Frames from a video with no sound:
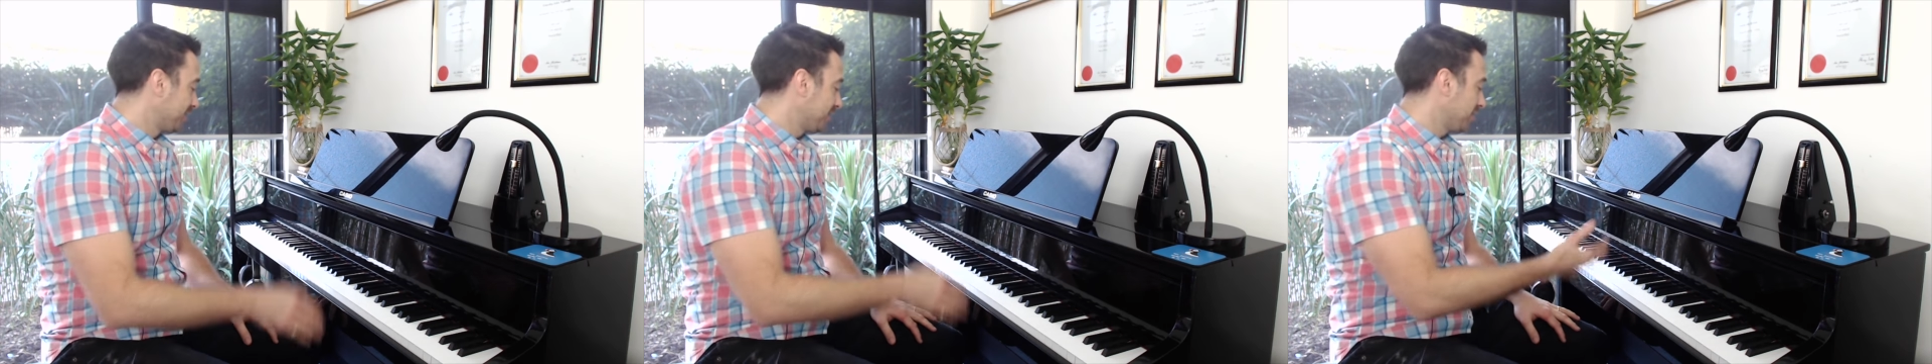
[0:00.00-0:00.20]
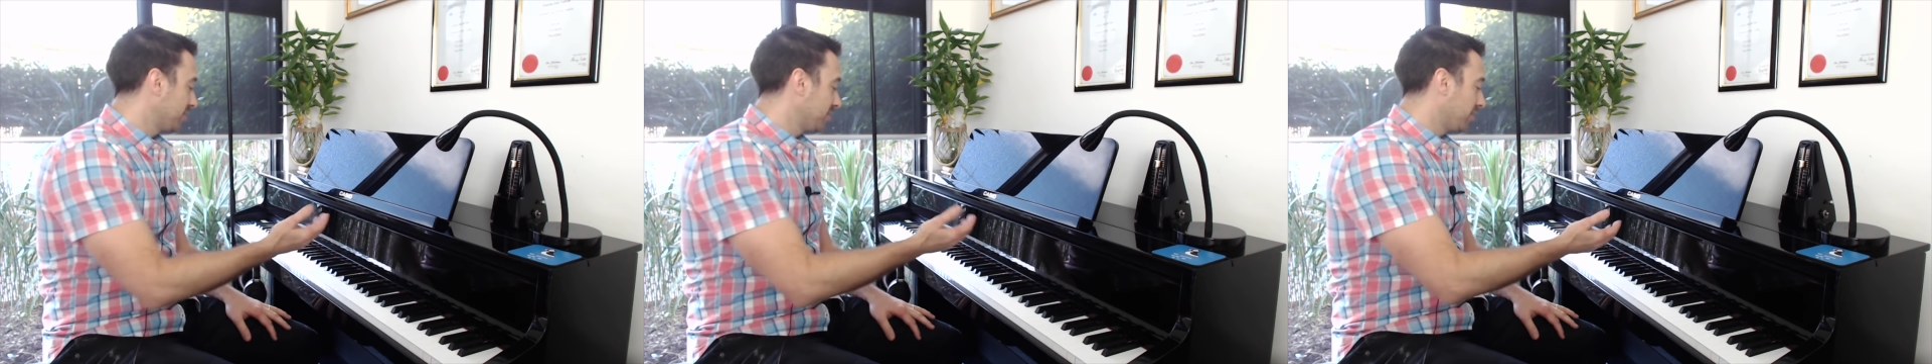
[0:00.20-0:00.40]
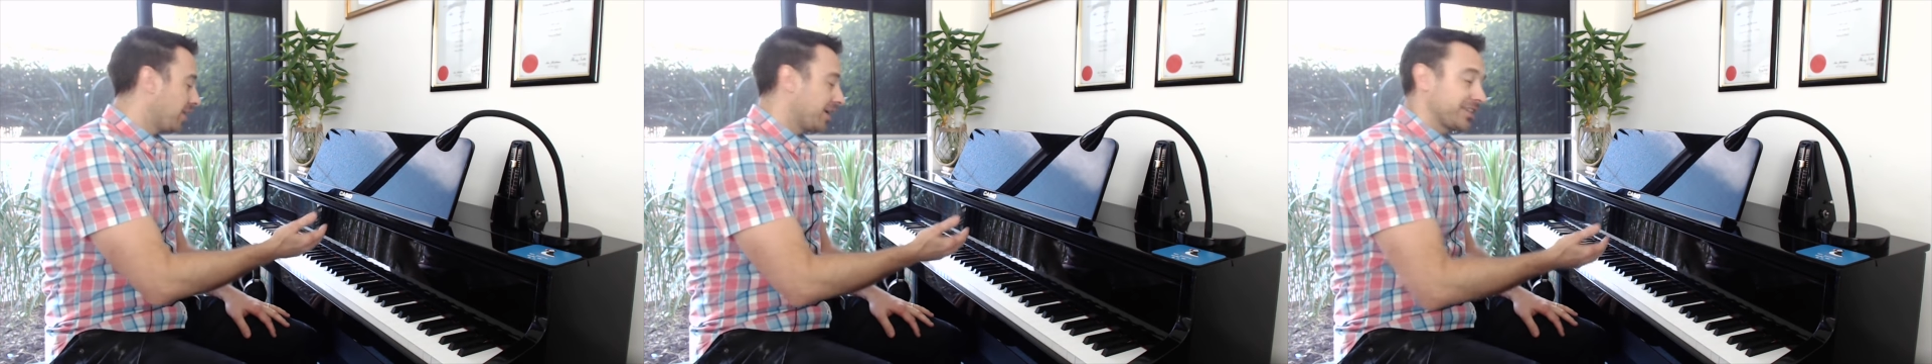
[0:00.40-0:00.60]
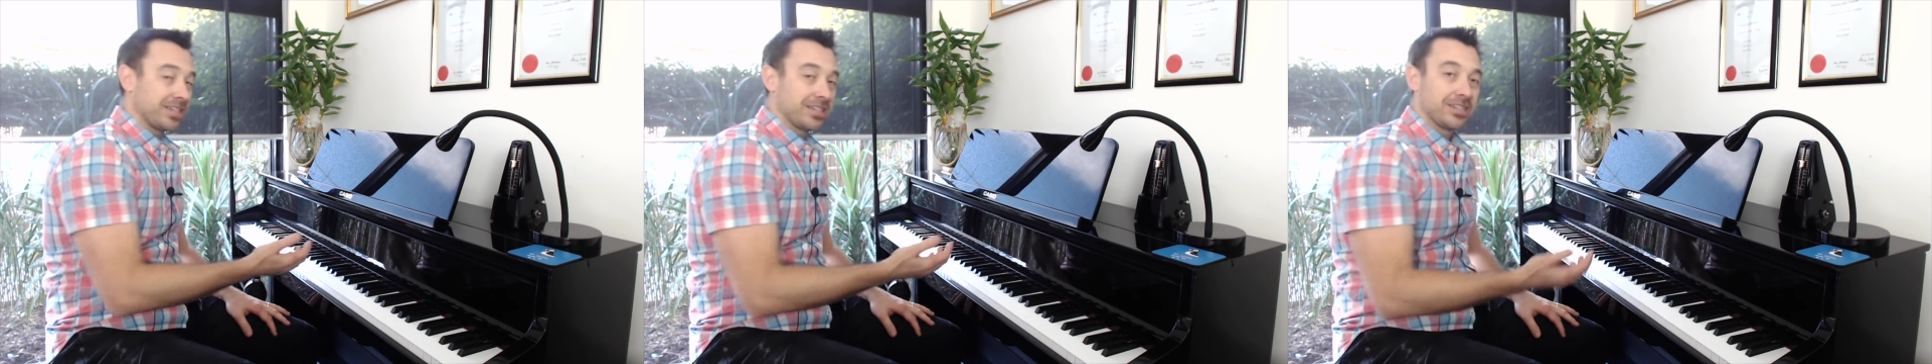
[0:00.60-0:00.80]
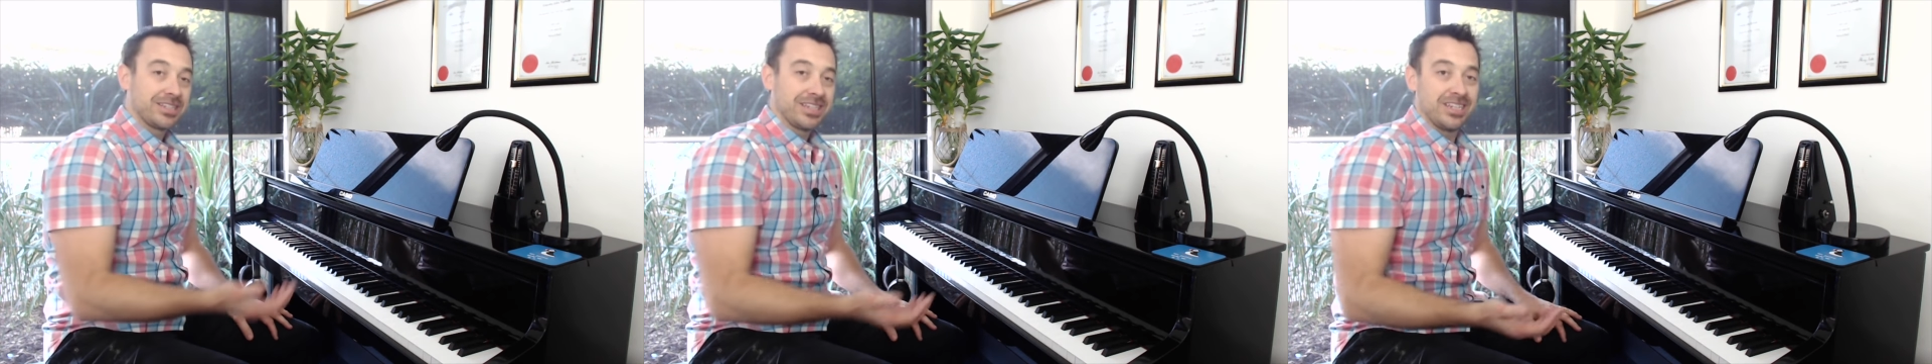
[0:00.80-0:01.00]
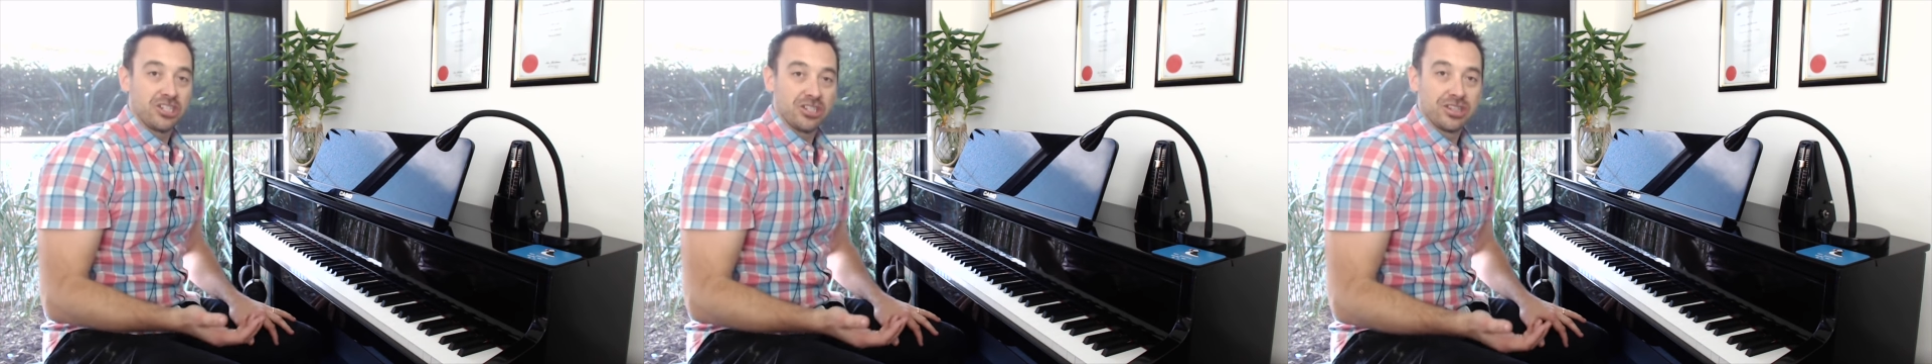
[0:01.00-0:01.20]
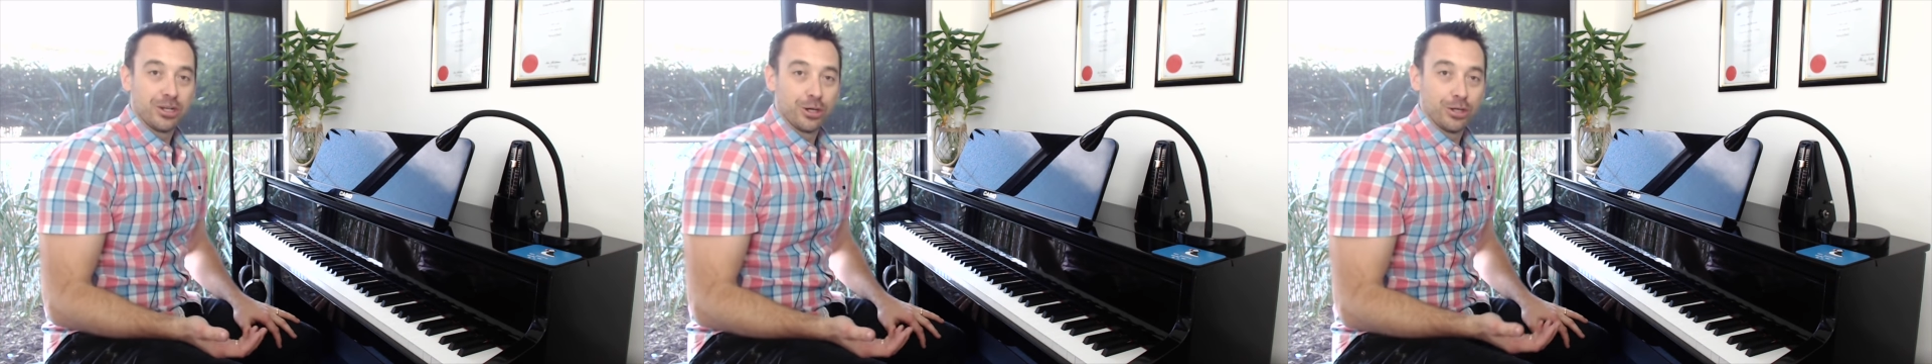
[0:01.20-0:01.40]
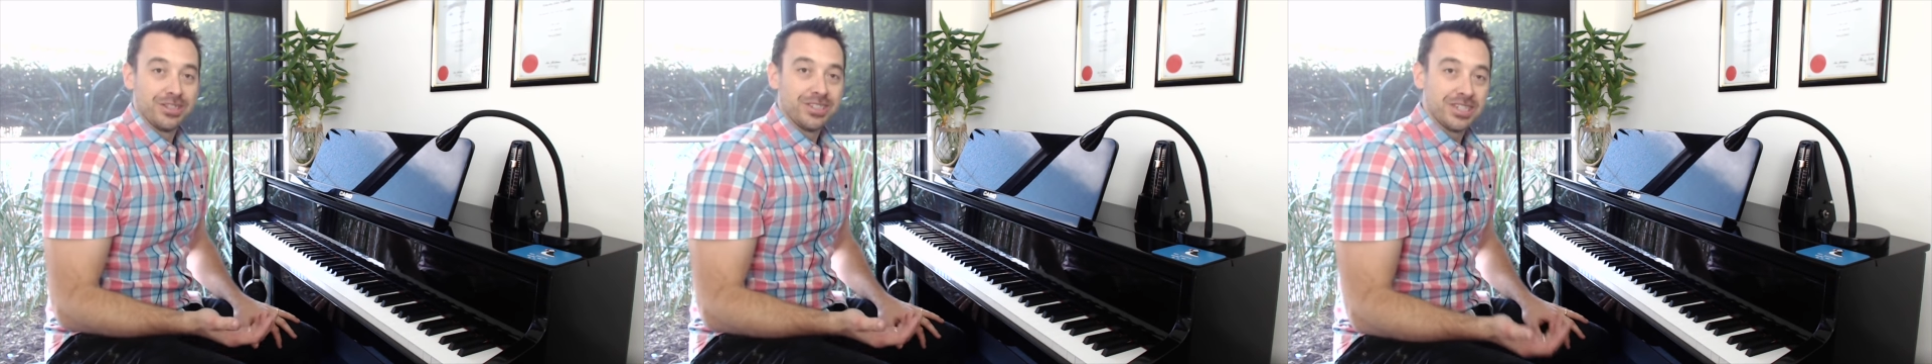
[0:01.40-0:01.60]
So I tend to teach the
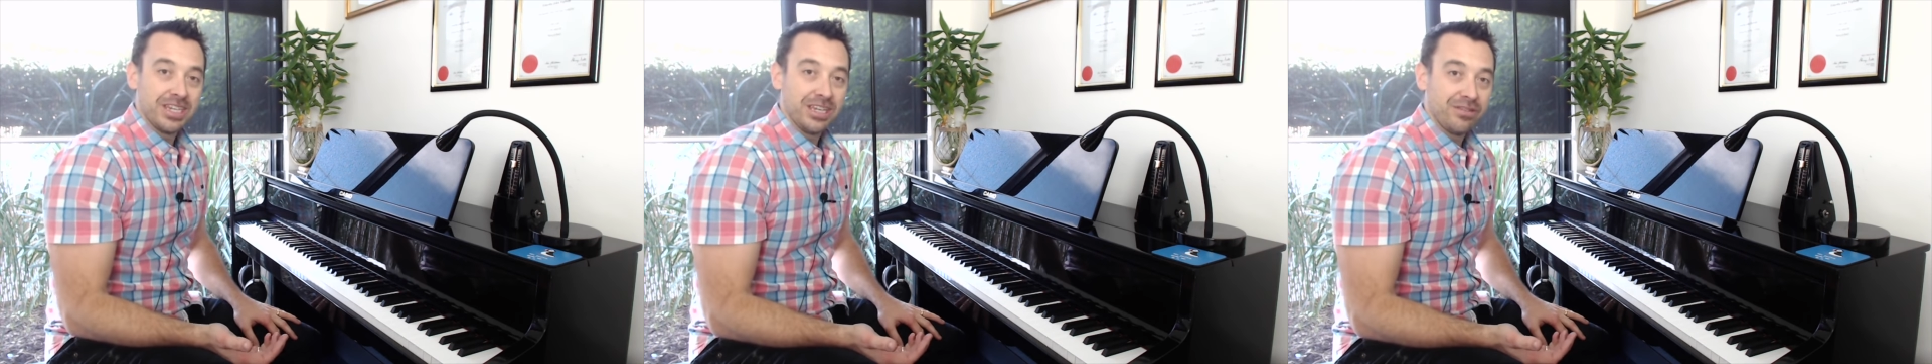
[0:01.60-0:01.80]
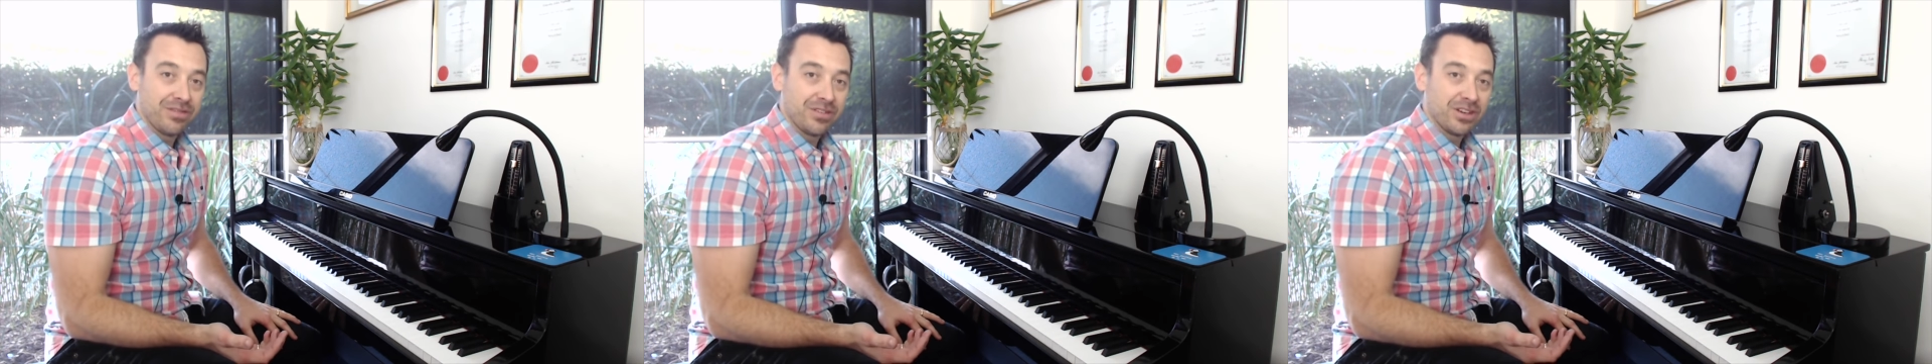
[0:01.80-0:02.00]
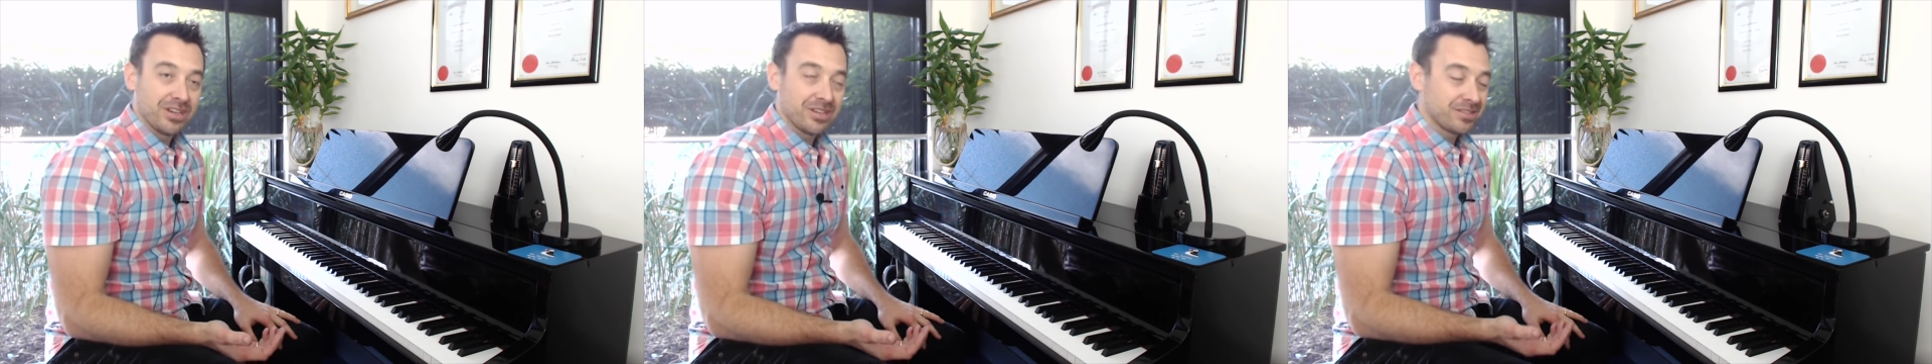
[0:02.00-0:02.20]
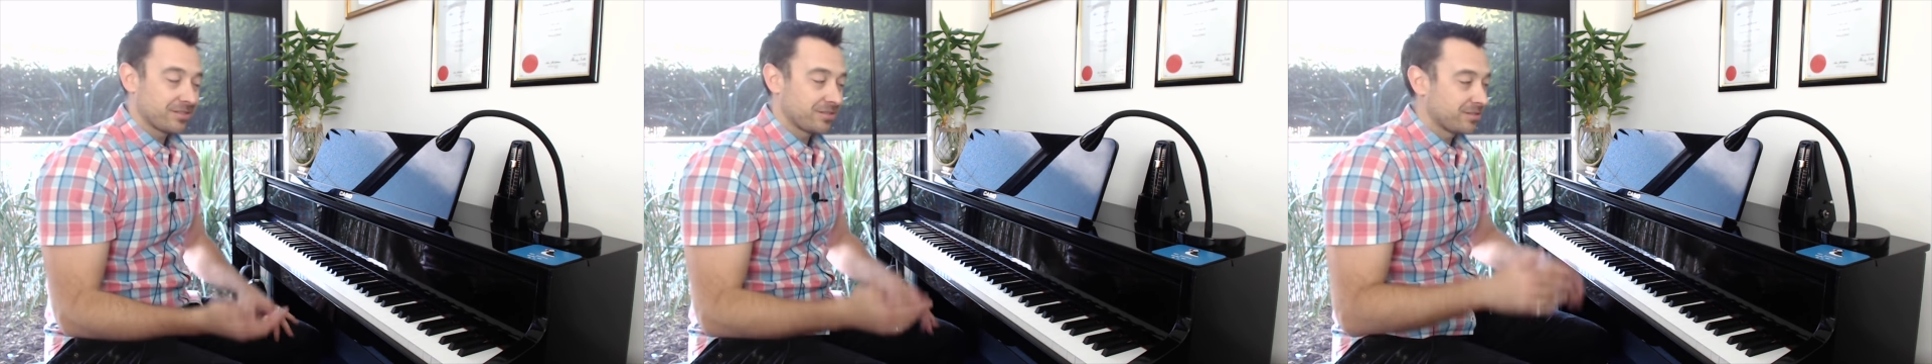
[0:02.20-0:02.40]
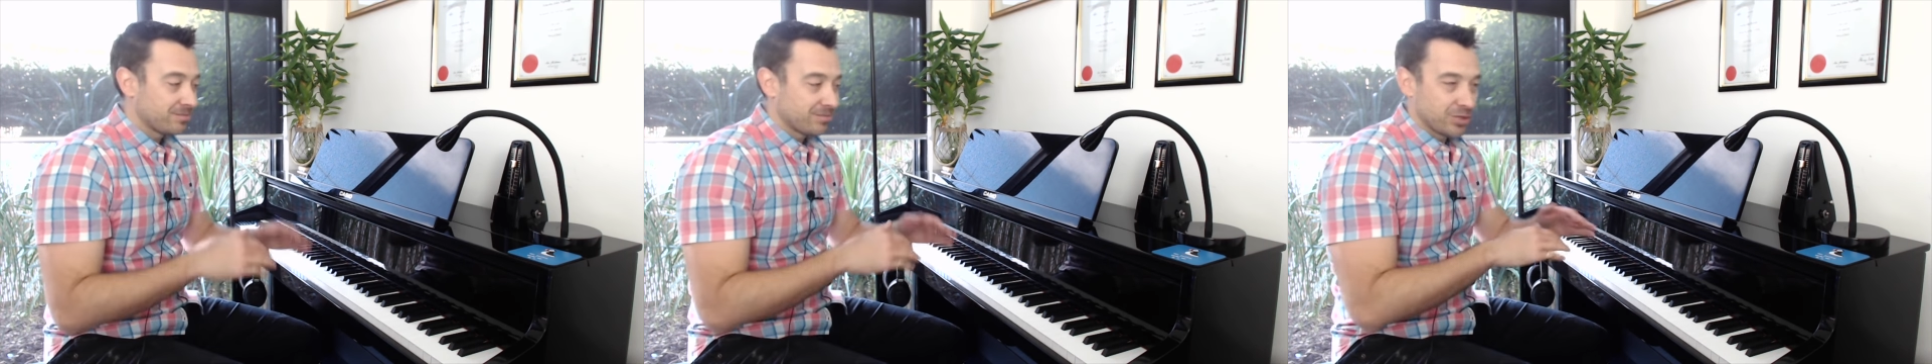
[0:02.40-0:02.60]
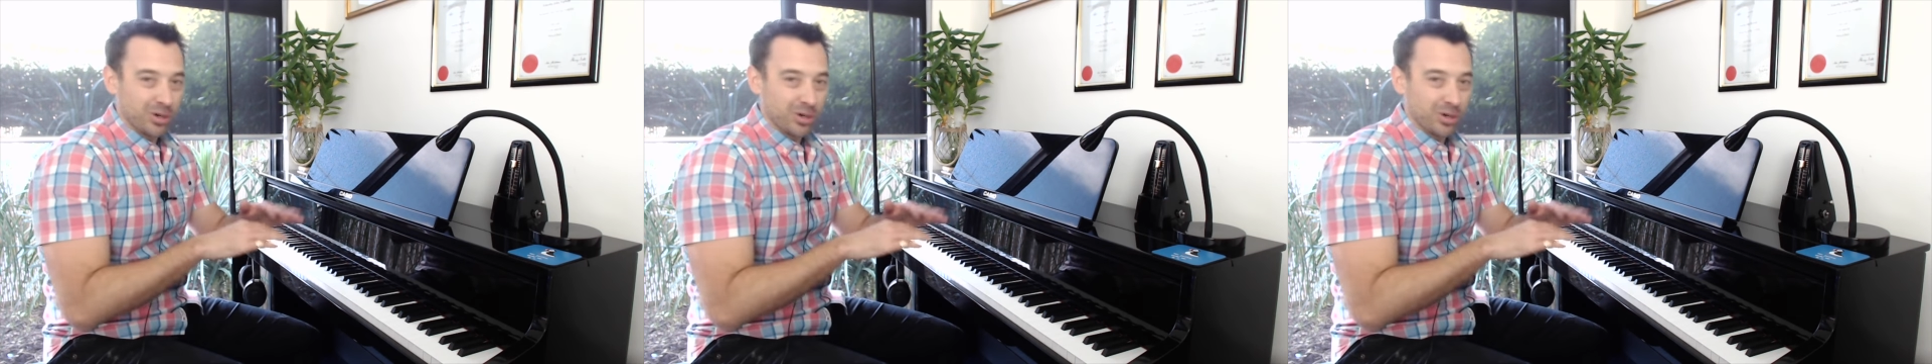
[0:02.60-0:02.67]
note D first,